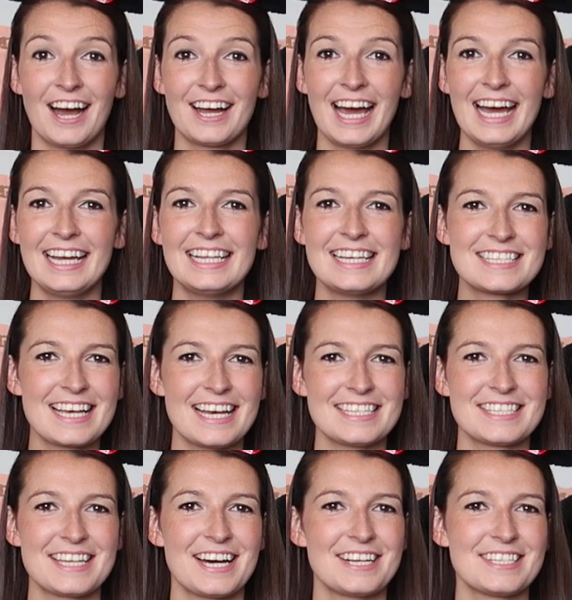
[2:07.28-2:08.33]
Okay, let's
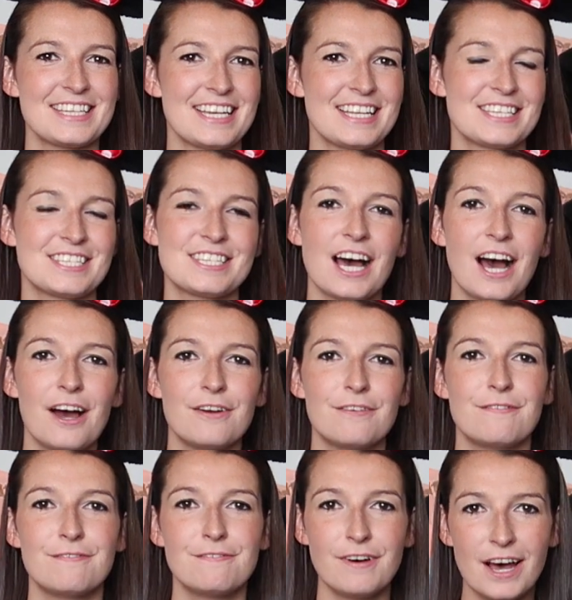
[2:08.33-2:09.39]
get started.
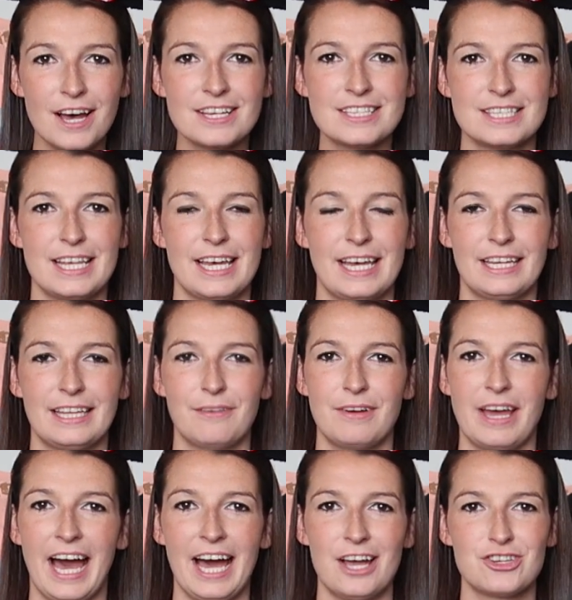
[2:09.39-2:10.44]
So first thing that
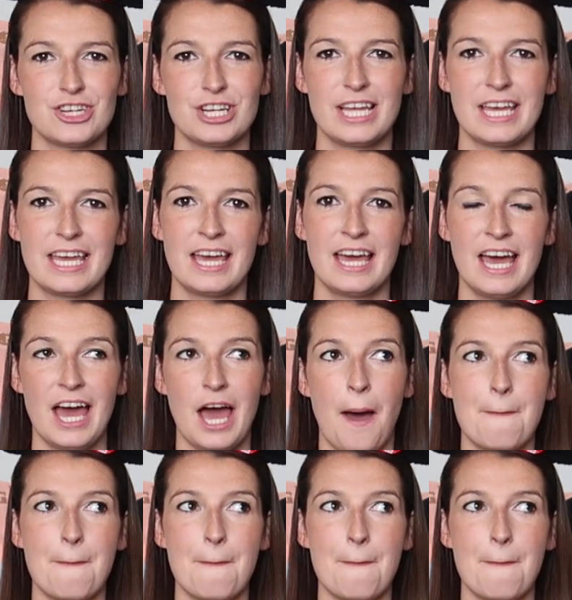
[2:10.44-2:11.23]
we actually